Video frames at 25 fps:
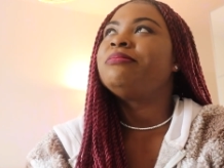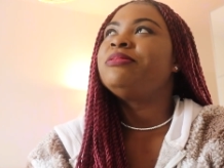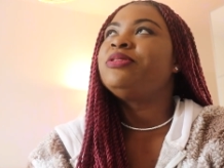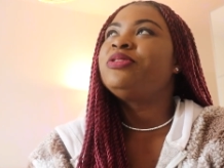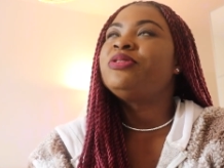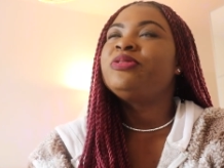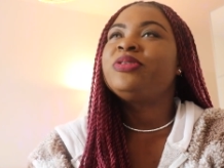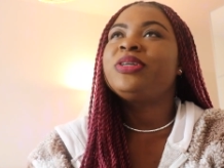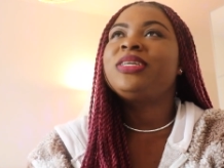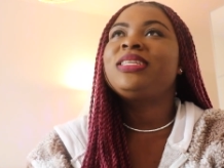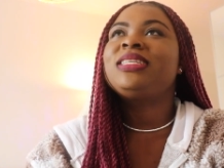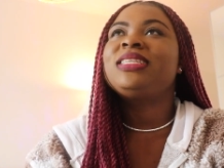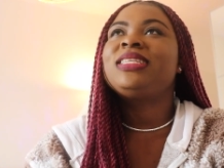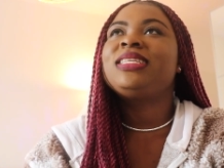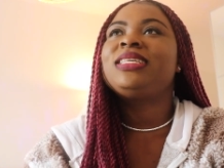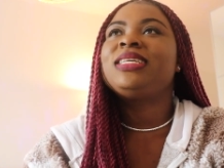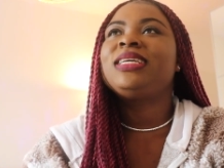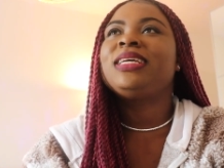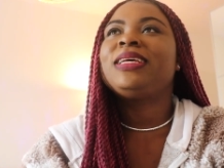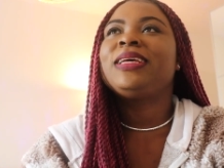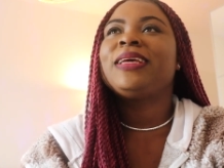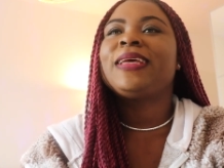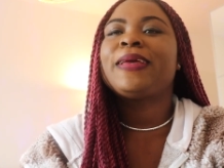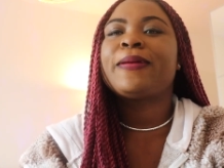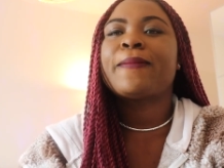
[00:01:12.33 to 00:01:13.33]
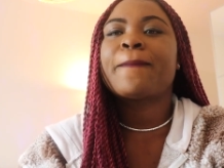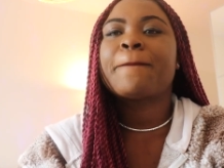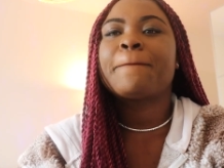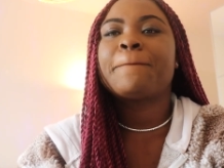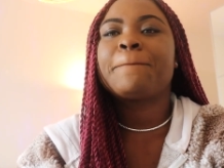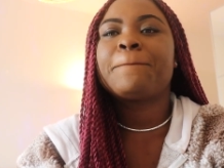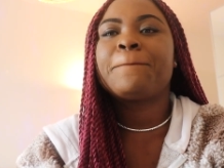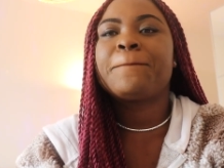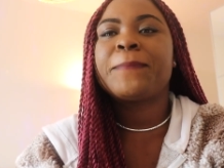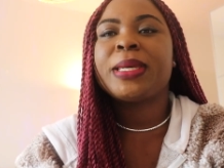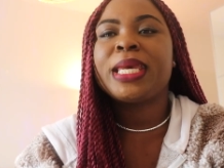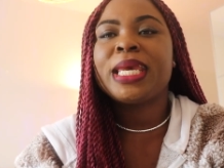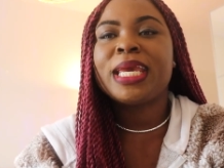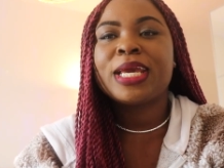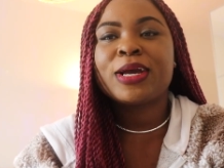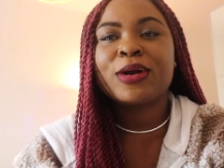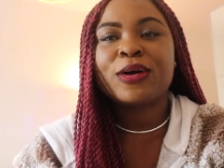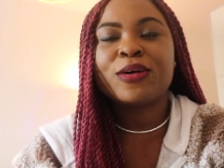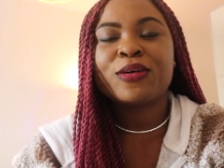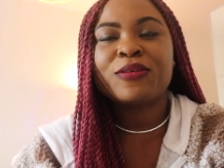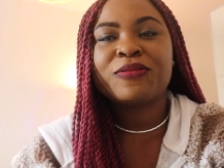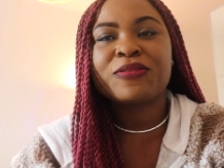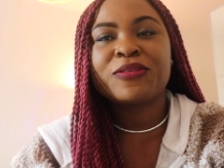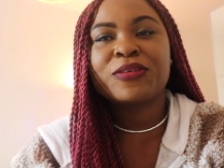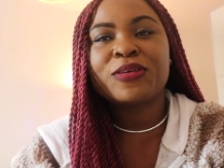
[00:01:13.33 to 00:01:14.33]
during the peak
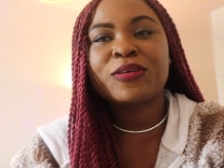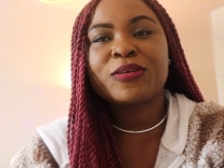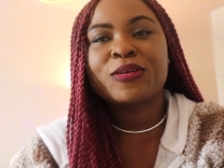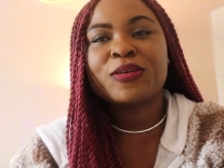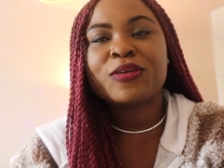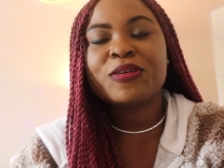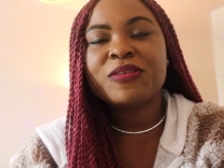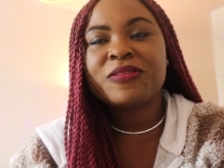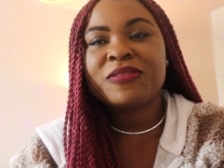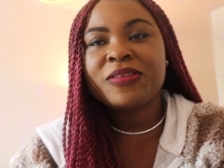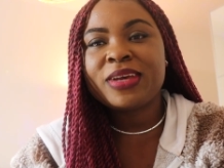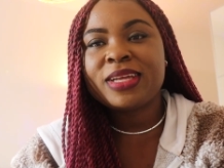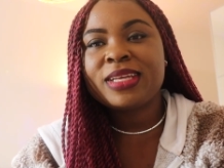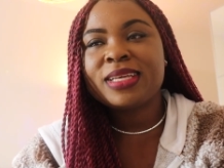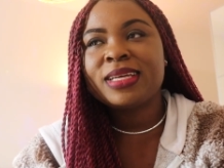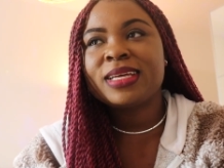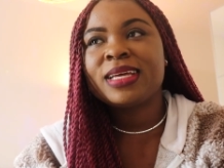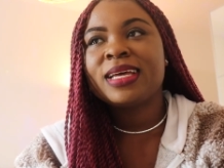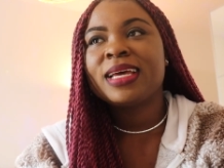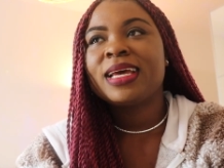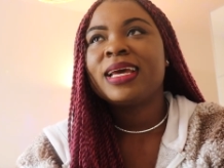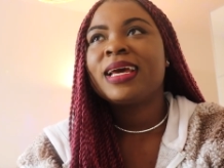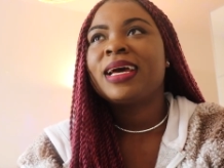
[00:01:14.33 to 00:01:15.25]
of COVID.